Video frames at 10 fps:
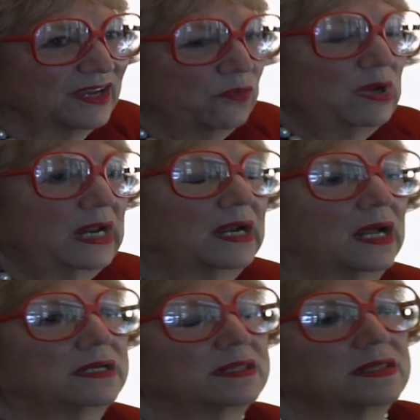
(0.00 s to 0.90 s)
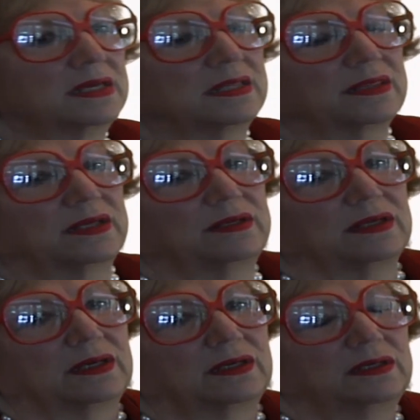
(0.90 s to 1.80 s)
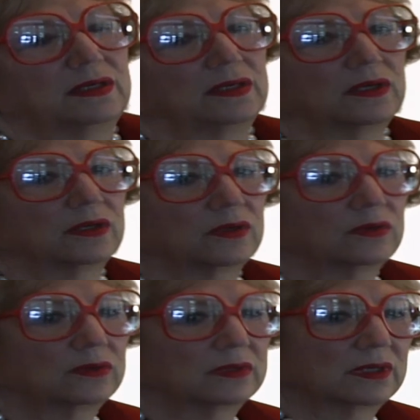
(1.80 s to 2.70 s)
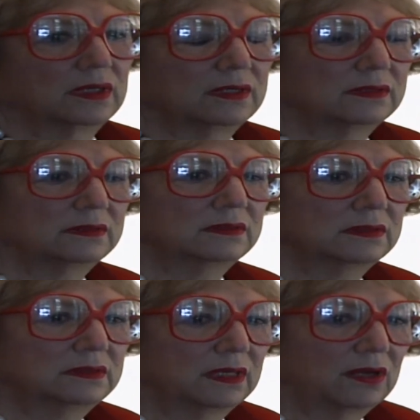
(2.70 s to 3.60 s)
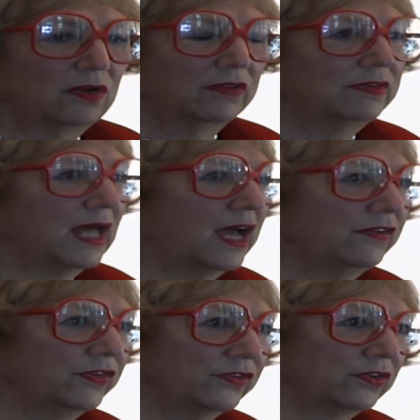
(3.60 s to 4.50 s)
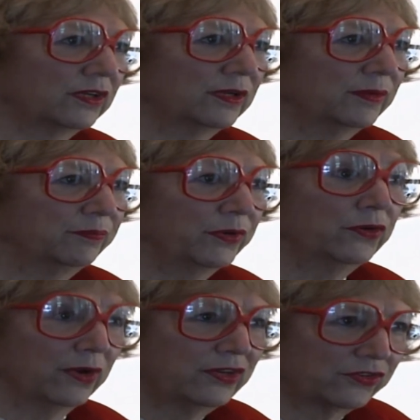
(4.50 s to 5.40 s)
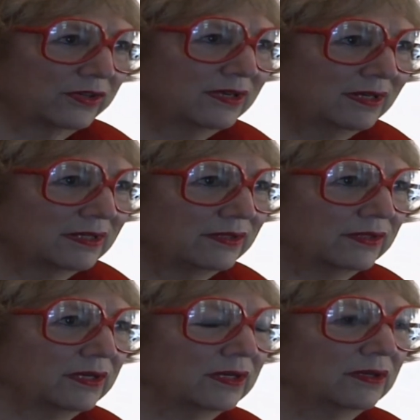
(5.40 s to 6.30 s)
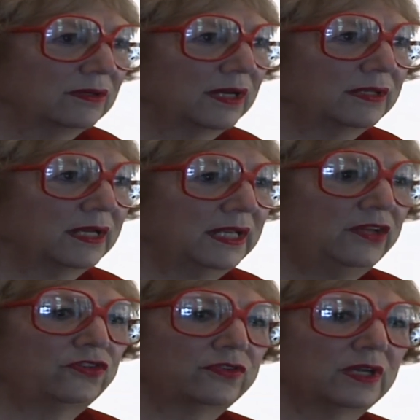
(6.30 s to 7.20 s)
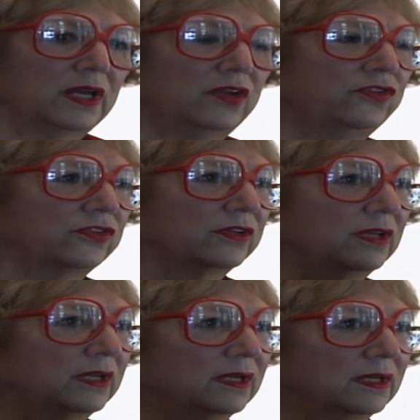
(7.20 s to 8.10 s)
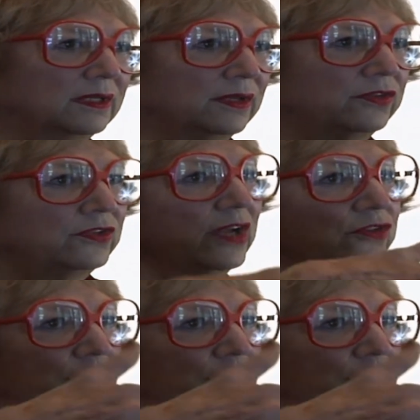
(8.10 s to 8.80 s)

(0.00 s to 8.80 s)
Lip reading: Well, I like to think that all of life is a progression, you know, and that each stage is the stage